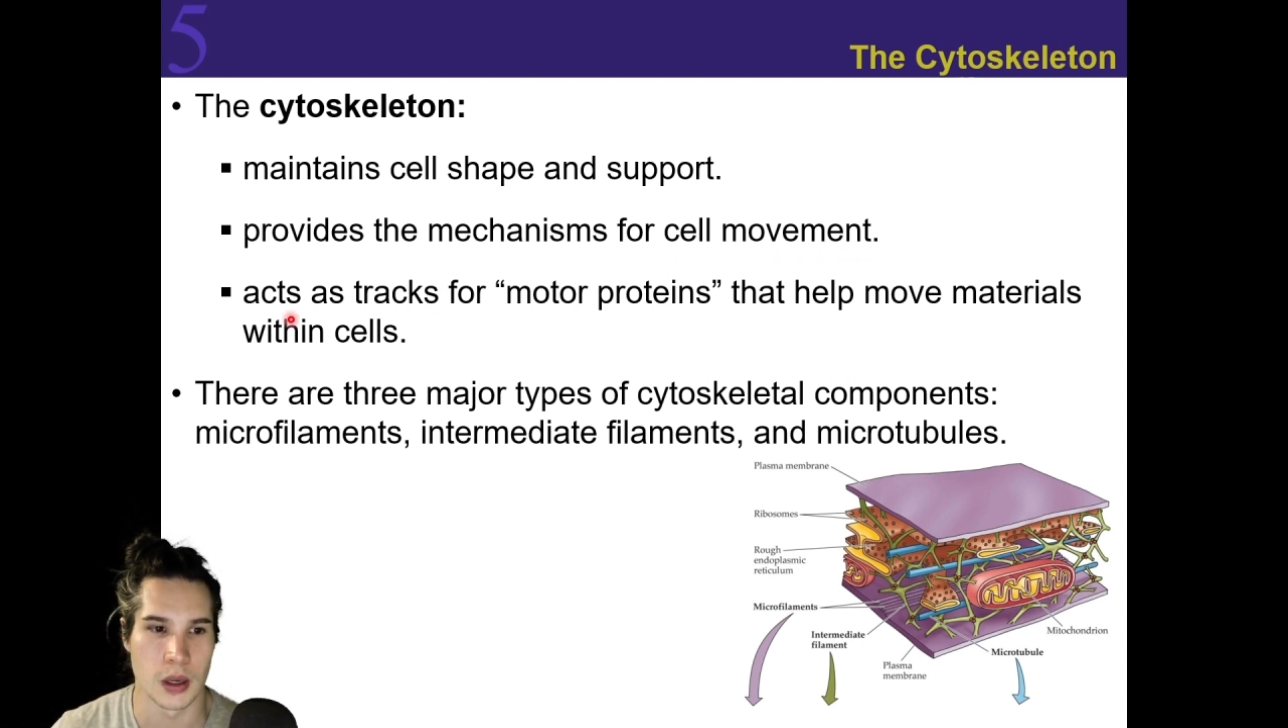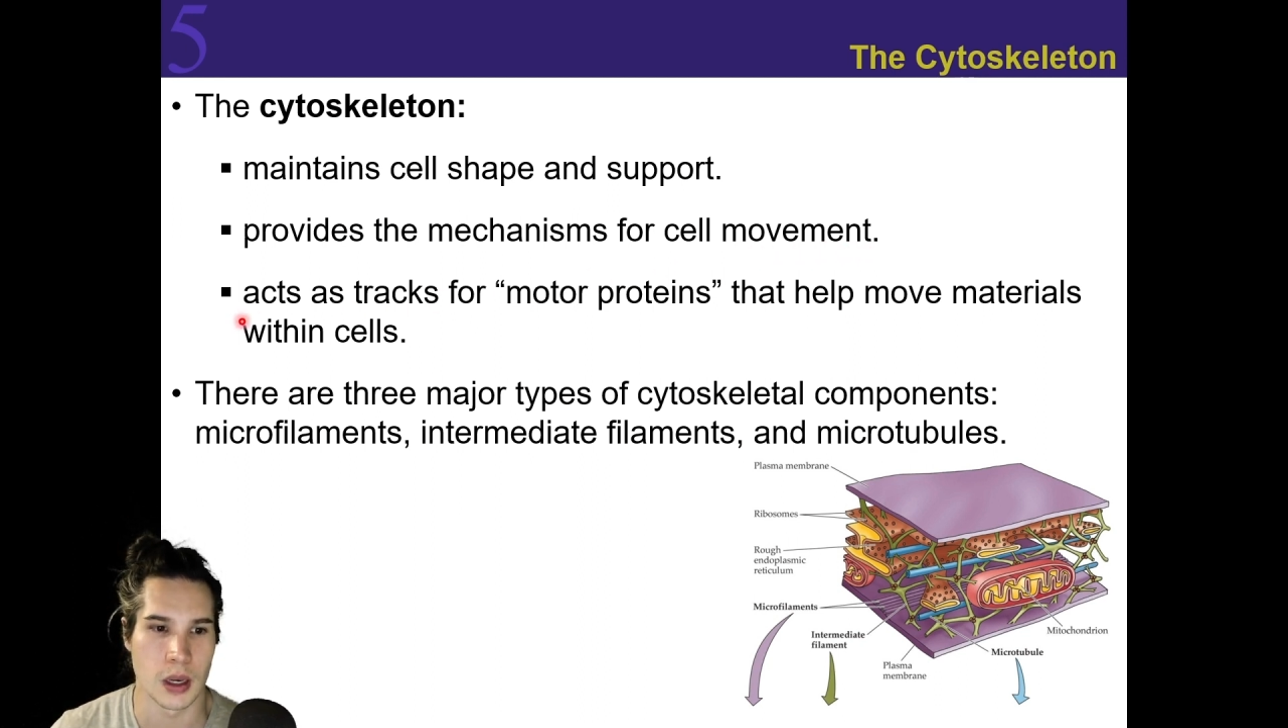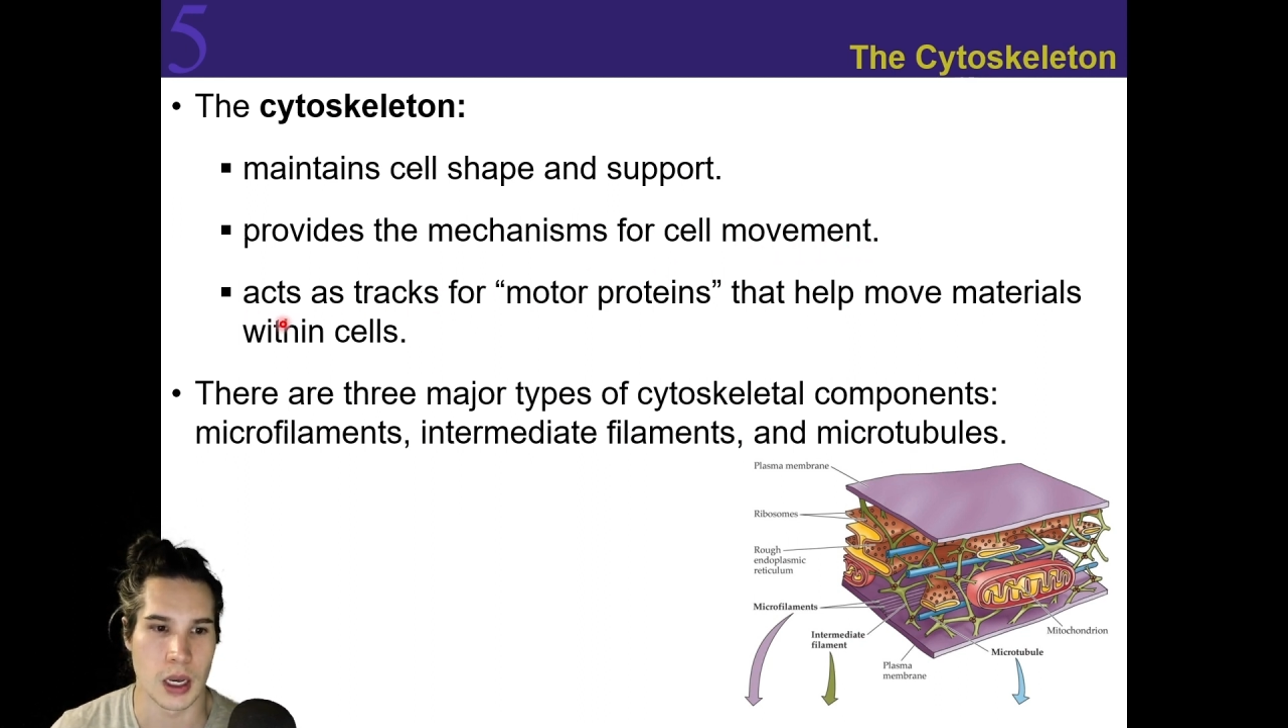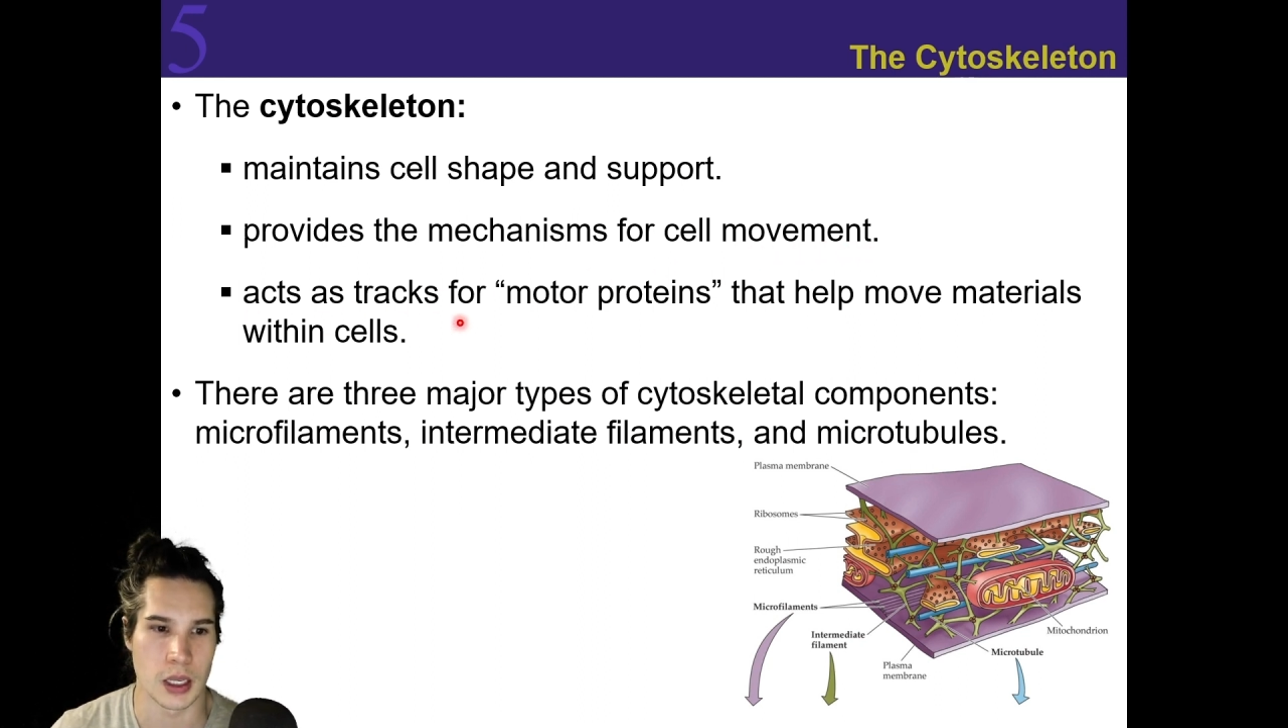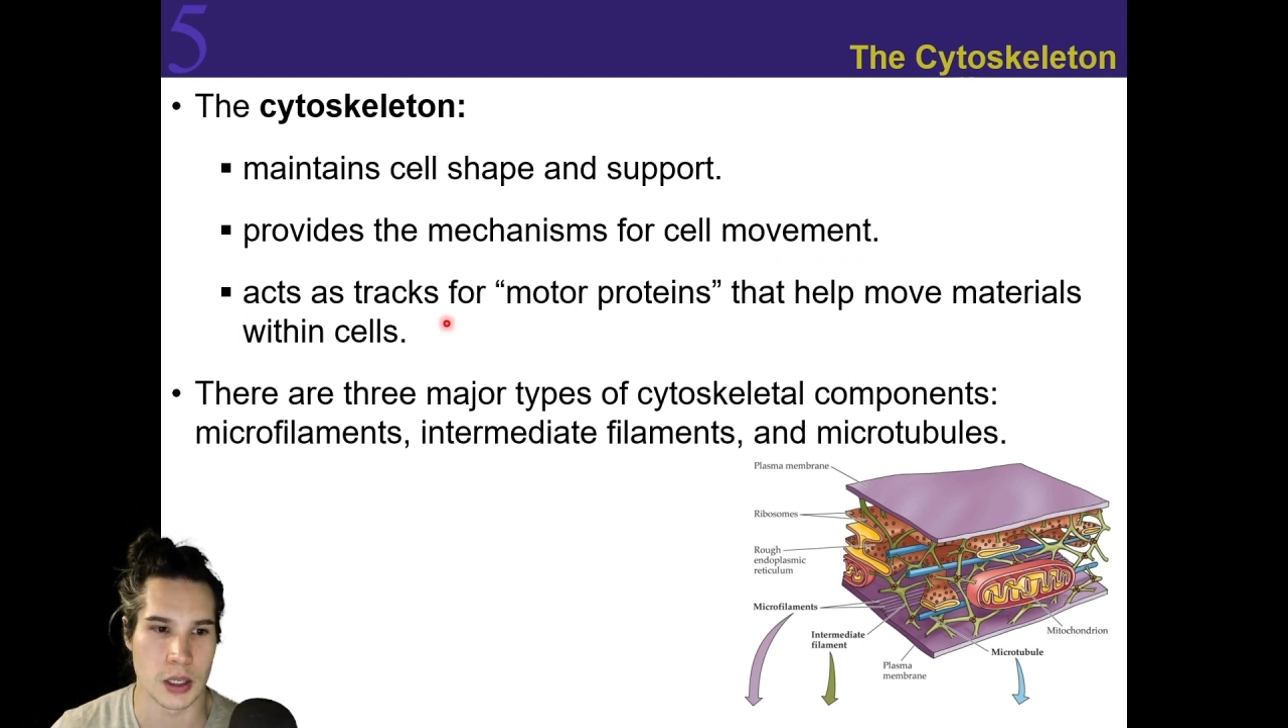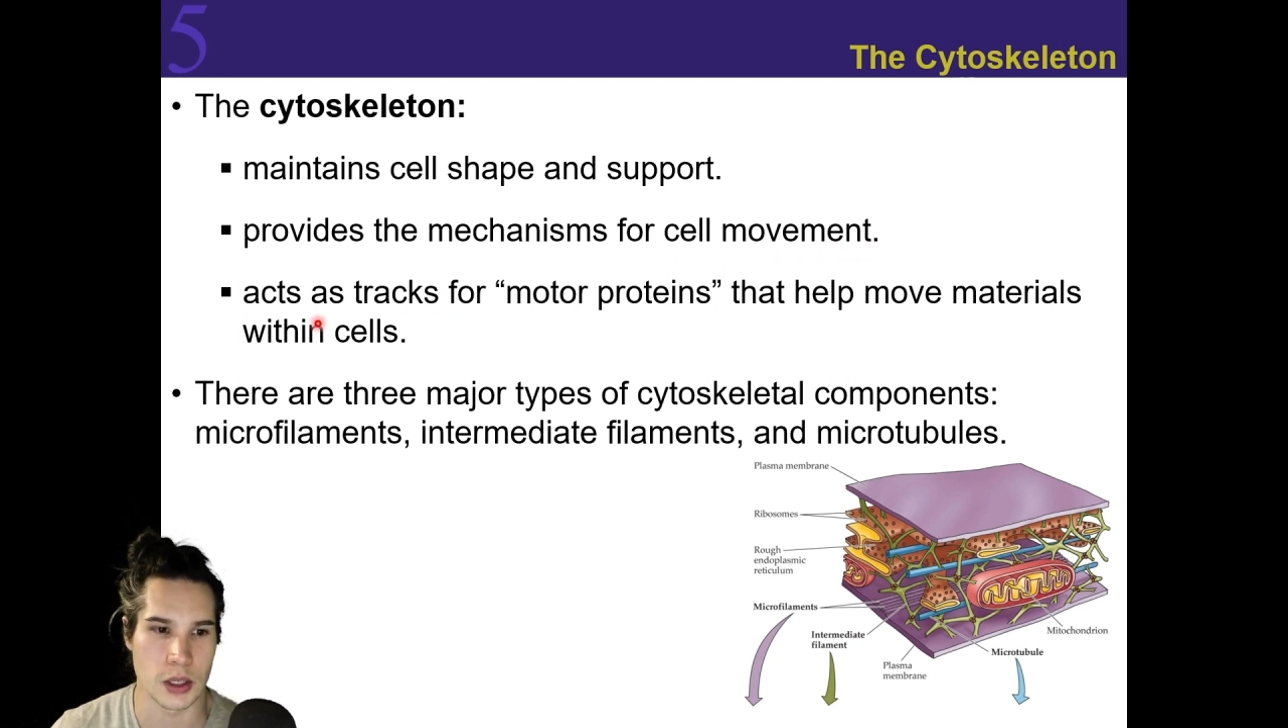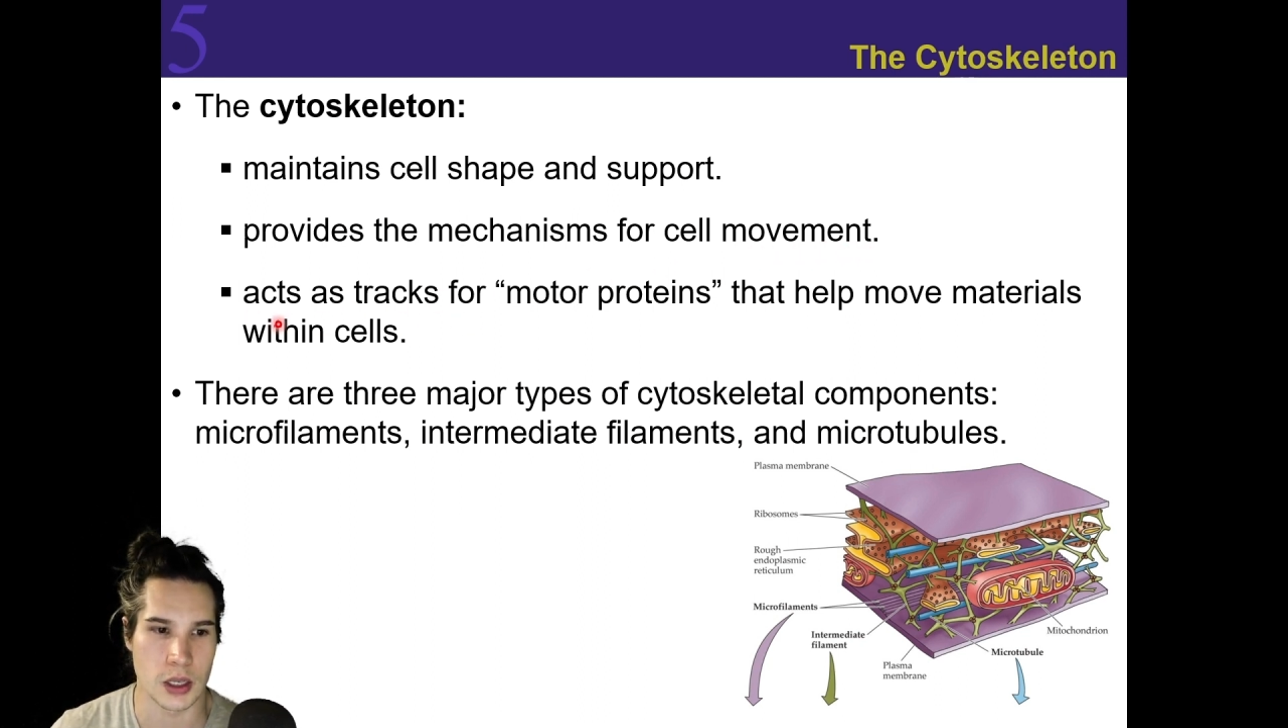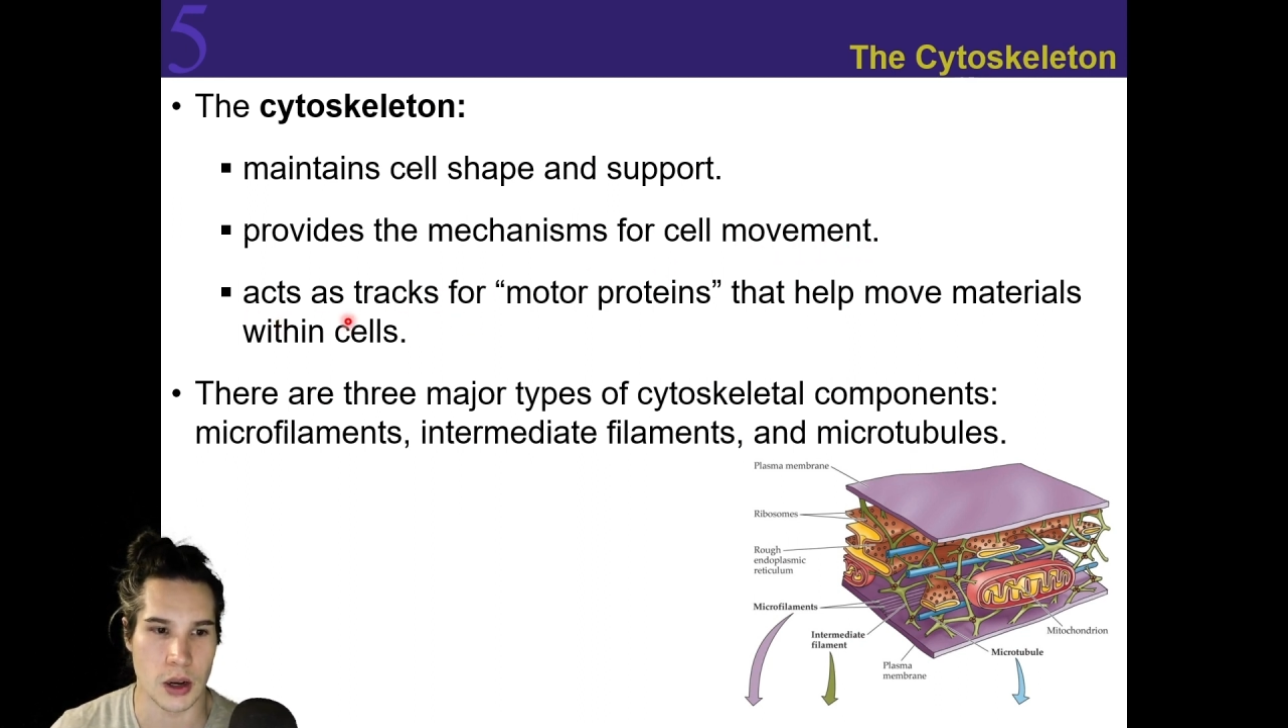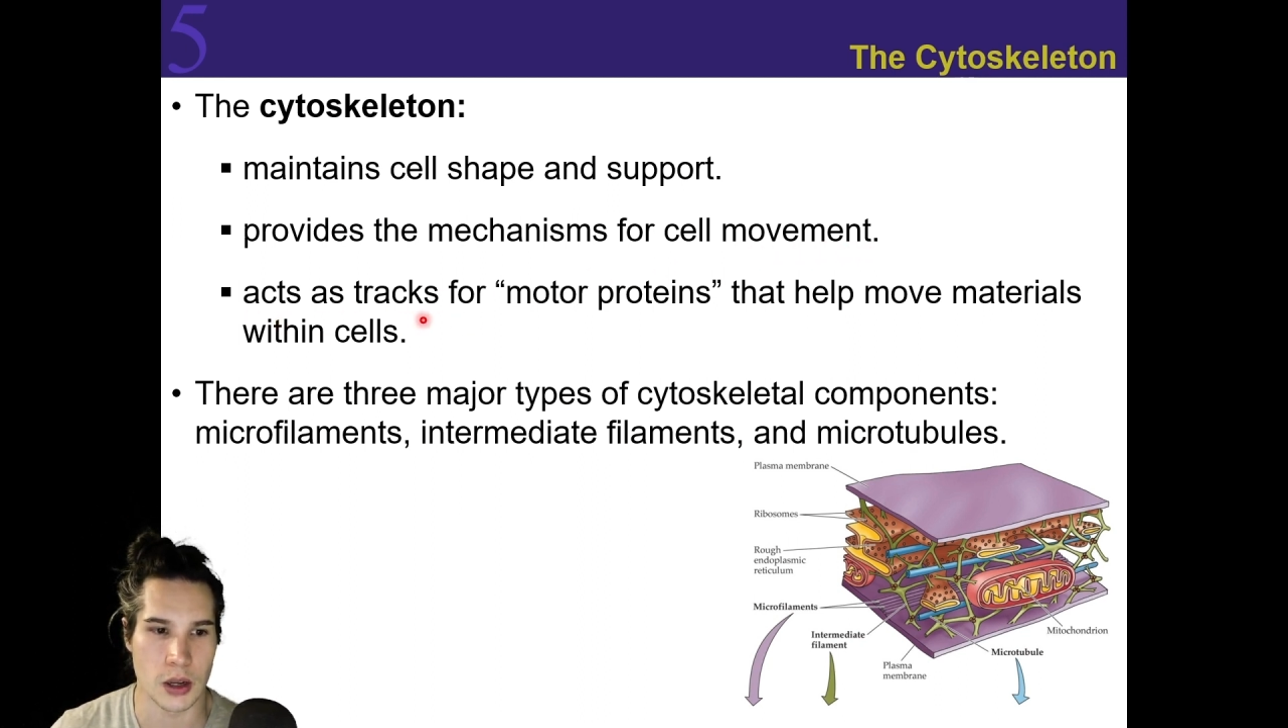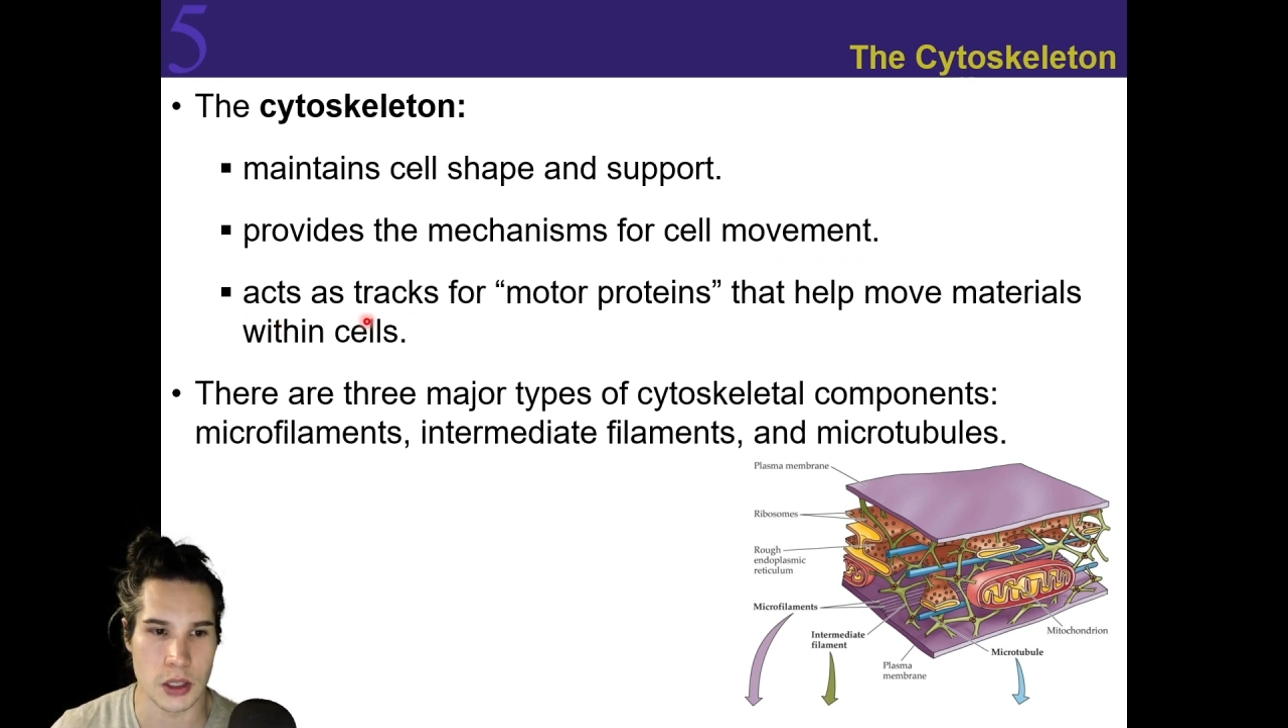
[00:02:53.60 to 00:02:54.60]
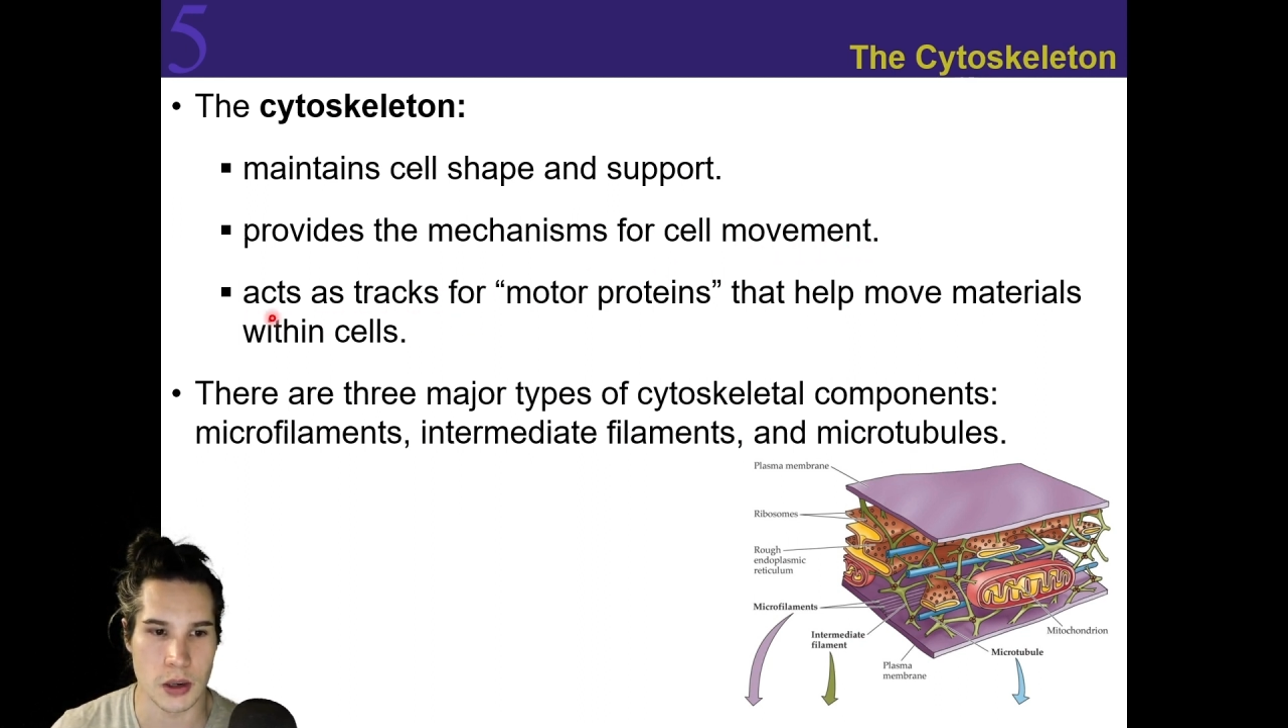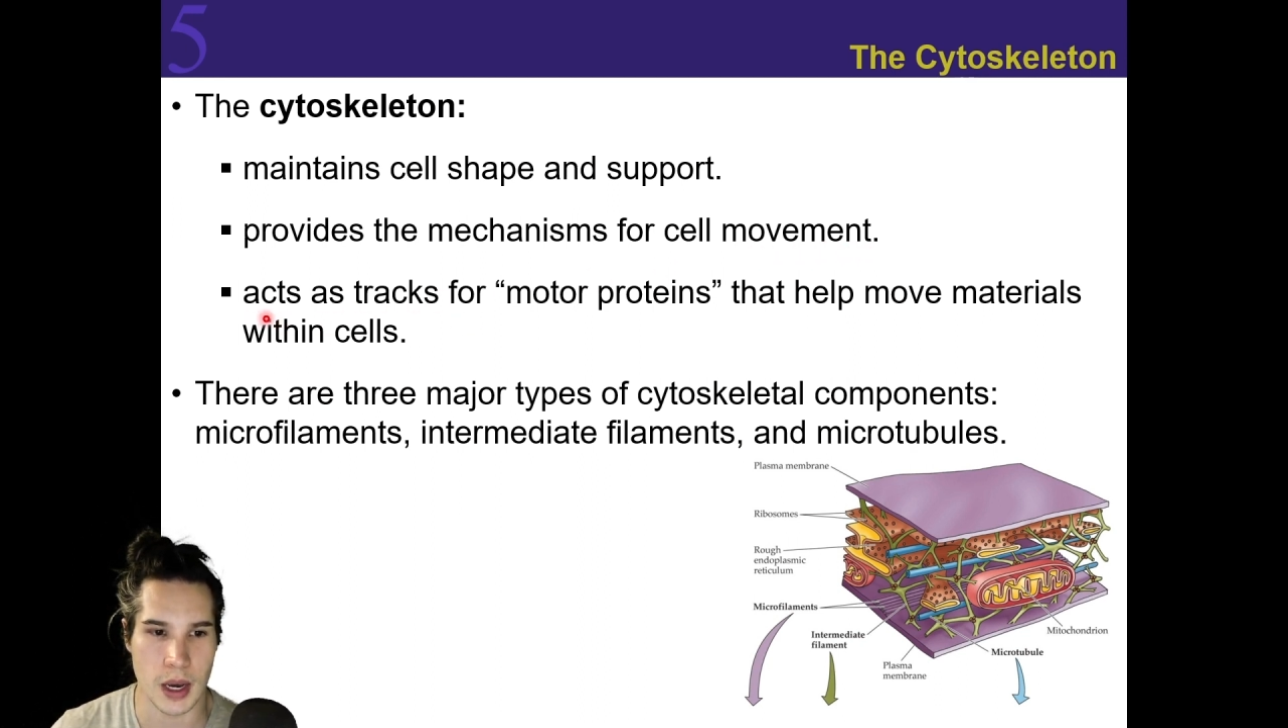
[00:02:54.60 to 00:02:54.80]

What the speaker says: And then it's going to also